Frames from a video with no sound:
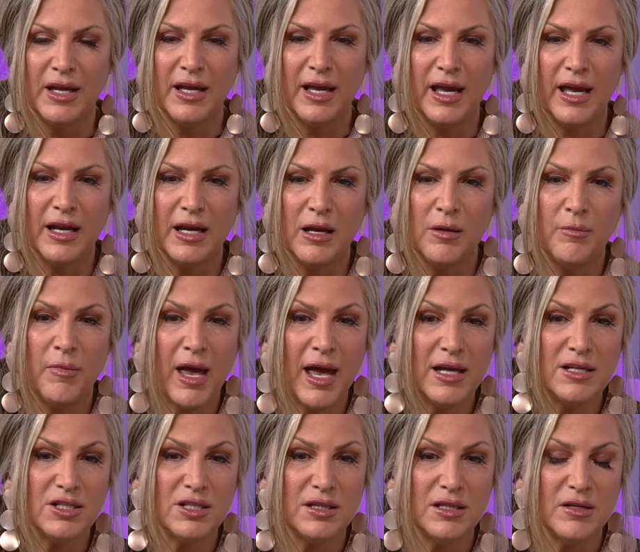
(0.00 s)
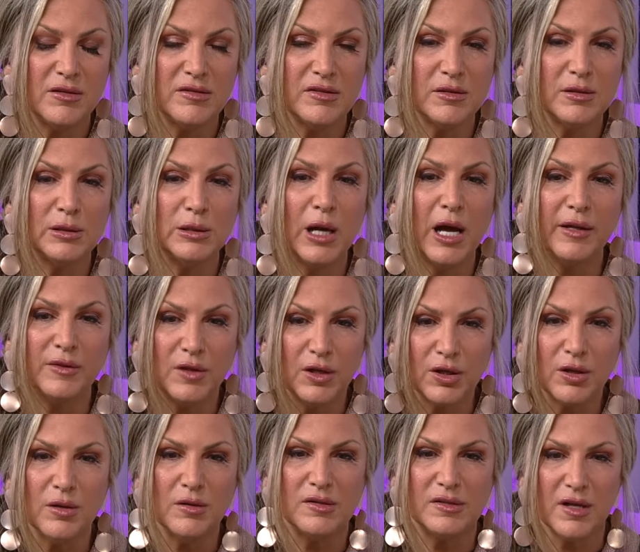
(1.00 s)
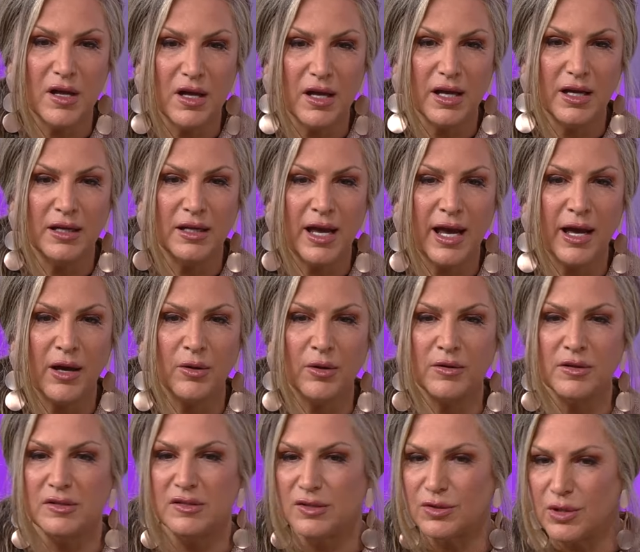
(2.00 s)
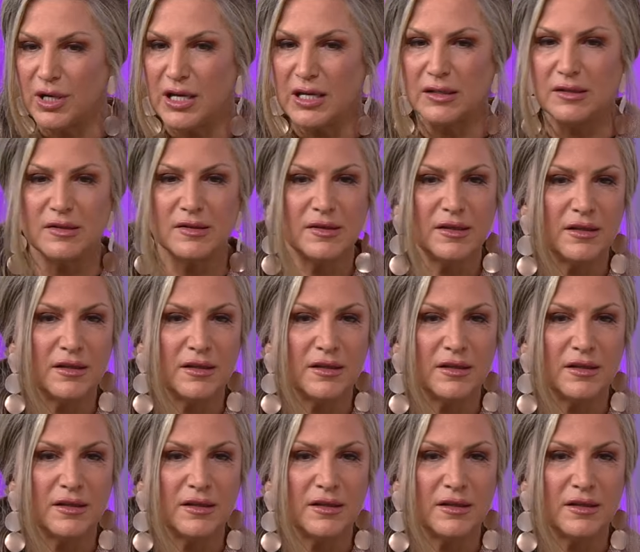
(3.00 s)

and I imagine there's a lot that goes on out on the streets.